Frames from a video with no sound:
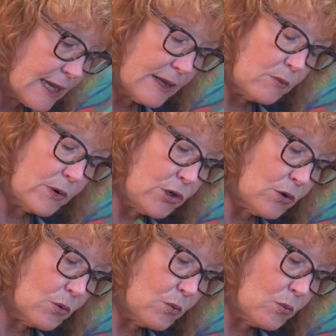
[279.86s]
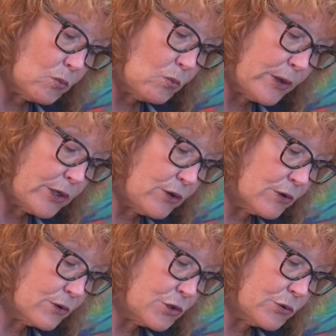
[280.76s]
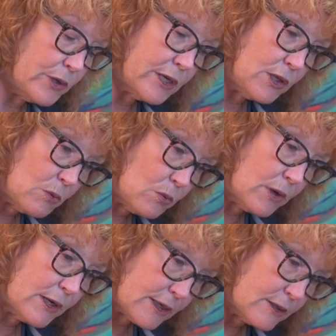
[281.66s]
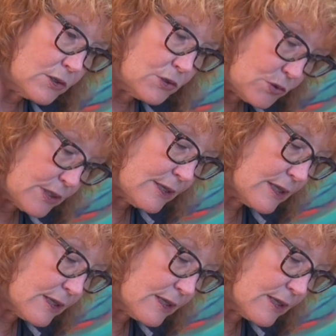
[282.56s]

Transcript: And when you're doing it, you want to do it in